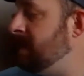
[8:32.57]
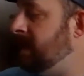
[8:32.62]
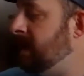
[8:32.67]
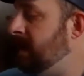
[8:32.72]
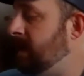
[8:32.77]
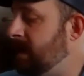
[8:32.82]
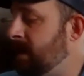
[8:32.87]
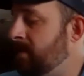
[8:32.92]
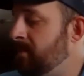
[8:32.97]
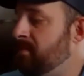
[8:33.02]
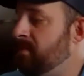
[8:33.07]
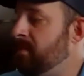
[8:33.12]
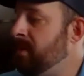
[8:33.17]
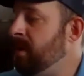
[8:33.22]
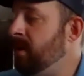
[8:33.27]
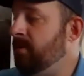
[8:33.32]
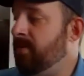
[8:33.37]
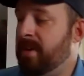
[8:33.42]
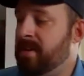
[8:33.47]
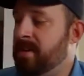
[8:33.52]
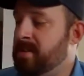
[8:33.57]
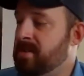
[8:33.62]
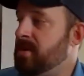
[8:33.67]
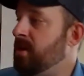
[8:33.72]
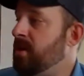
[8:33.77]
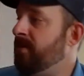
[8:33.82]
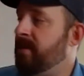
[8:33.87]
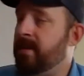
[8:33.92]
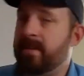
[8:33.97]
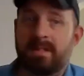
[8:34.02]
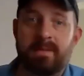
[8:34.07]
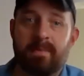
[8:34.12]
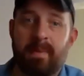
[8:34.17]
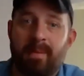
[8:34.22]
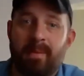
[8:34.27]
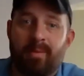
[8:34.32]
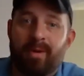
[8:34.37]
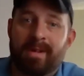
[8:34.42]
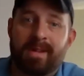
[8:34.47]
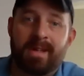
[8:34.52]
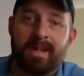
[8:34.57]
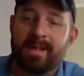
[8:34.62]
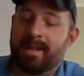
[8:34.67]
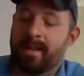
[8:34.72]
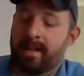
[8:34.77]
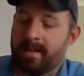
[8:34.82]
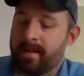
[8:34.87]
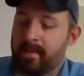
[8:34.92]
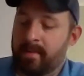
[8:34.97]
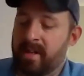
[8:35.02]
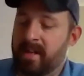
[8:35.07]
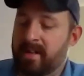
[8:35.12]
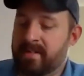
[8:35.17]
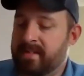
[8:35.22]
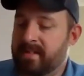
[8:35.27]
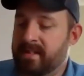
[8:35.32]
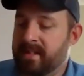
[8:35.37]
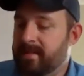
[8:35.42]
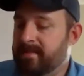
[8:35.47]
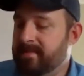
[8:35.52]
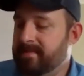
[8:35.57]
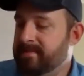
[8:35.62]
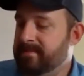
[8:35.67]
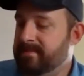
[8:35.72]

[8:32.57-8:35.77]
This is the paperwork that you need. I mean, this is it.